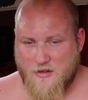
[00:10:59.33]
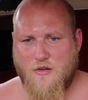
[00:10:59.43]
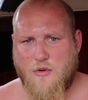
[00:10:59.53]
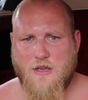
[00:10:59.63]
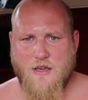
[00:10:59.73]

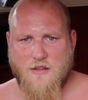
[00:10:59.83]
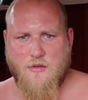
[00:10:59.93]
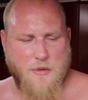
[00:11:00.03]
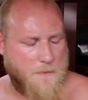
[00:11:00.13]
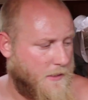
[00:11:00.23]
until we can get
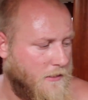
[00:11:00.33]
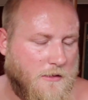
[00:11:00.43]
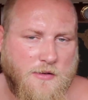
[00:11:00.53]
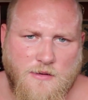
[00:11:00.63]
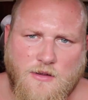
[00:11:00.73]
something
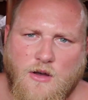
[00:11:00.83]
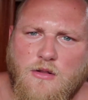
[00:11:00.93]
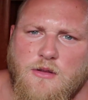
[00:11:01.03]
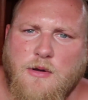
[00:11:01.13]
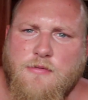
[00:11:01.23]
built to
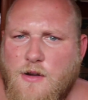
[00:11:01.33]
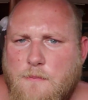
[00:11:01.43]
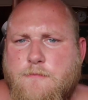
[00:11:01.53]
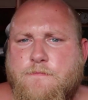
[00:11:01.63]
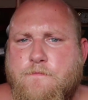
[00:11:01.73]
hold them up front.